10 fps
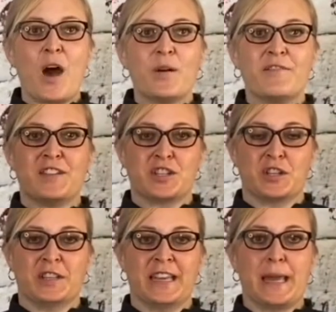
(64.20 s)

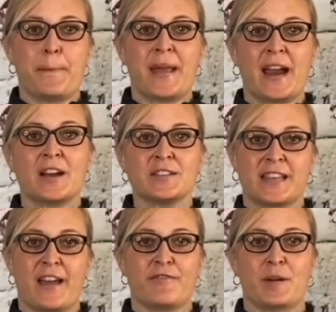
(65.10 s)
efficiently pears
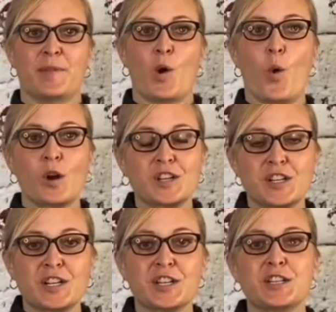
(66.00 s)
get from the
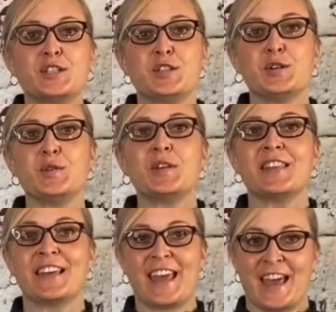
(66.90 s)
orchard to
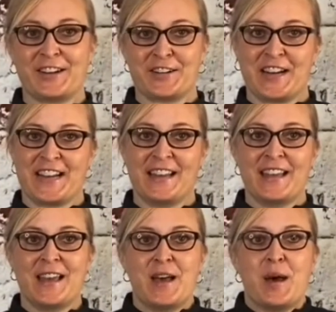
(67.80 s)
the cannery.
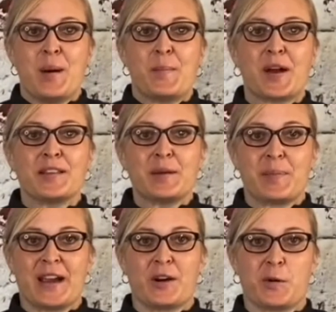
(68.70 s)
Bartlett
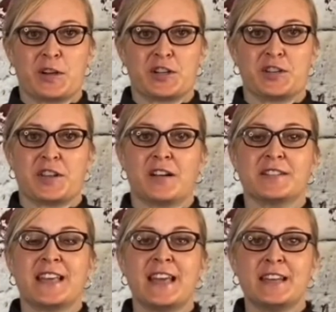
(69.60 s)
pear orchards are
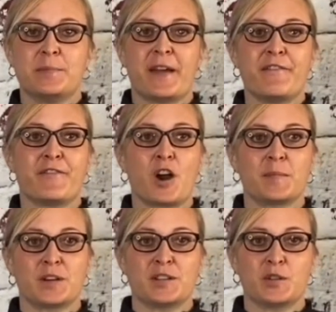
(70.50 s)
tended by
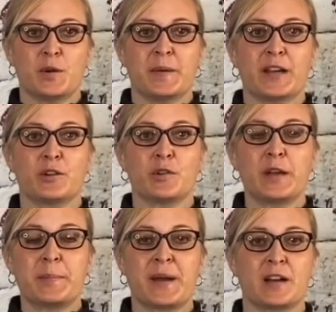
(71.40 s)
farmers who have been
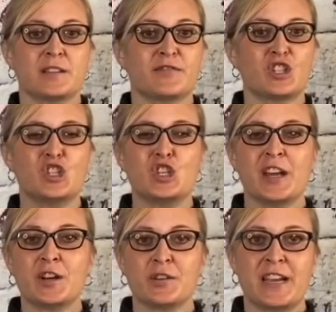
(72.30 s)
growing pears for
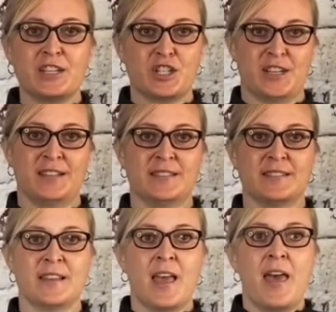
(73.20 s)

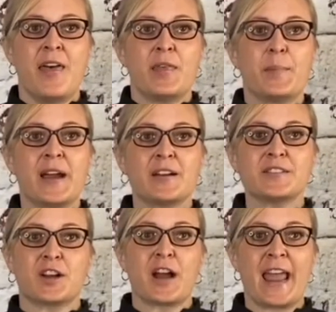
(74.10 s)
generations. The pears
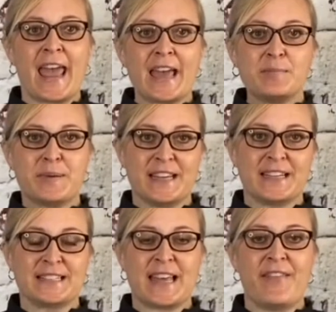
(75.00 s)
are
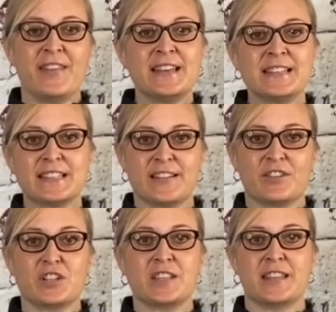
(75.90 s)
hand-picked and then
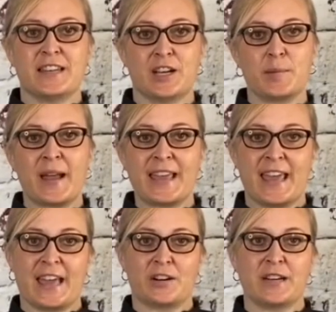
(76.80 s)
delivered to the nearby
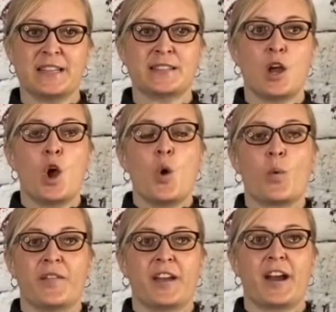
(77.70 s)
canneries
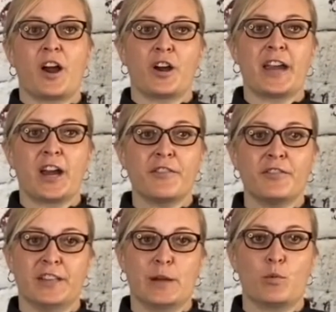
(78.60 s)
where they are
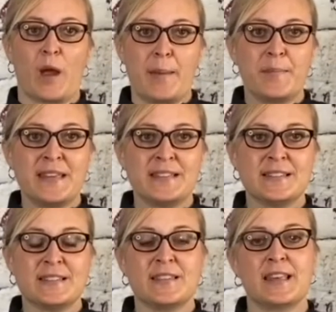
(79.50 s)
carefully
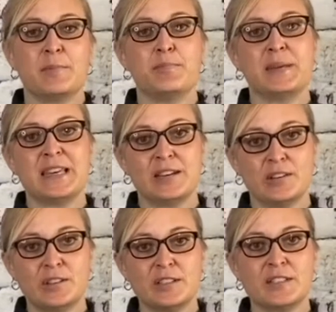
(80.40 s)
ripened, then
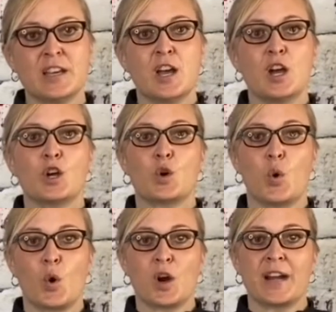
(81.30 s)
peeled,
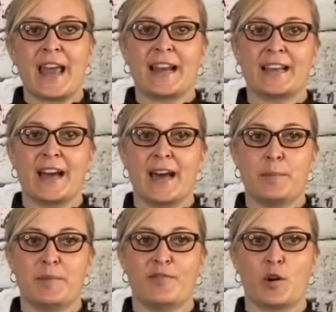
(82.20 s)
cored, and
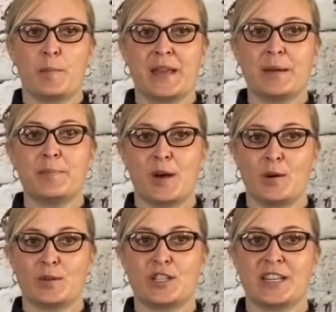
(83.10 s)
cut before being
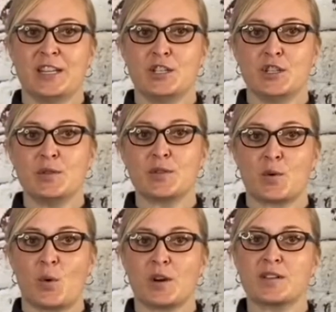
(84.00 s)
poached in juice
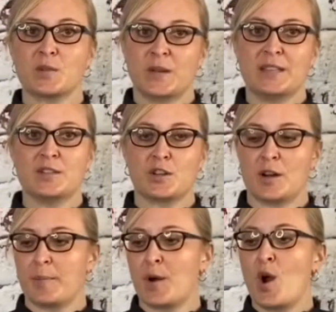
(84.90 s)
or sweetened
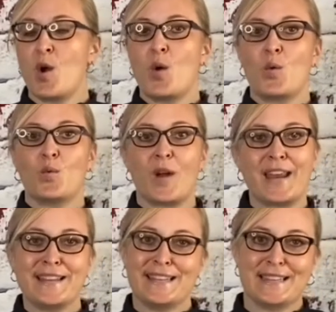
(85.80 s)
syrup
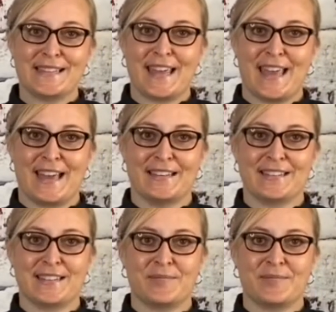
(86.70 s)
right in these cans.